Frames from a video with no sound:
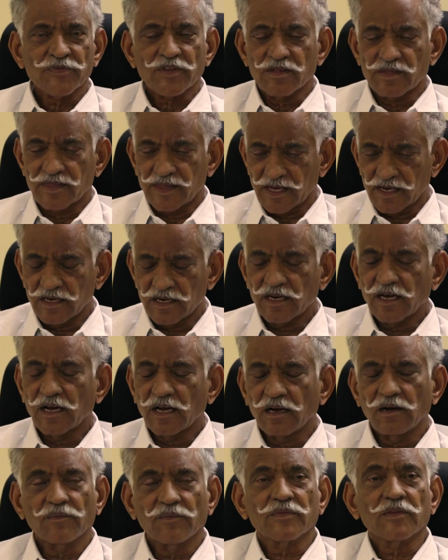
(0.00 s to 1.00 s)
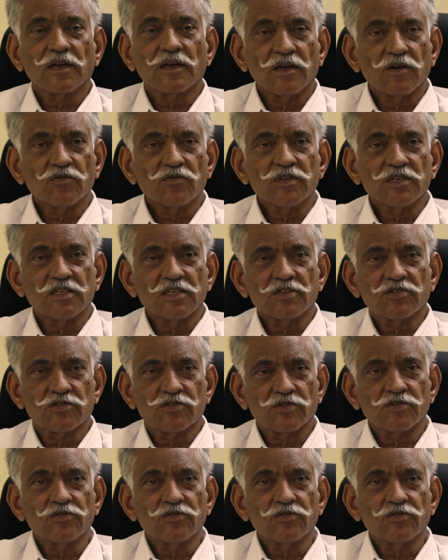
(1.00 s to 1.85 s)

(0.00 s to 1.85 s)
Then we need to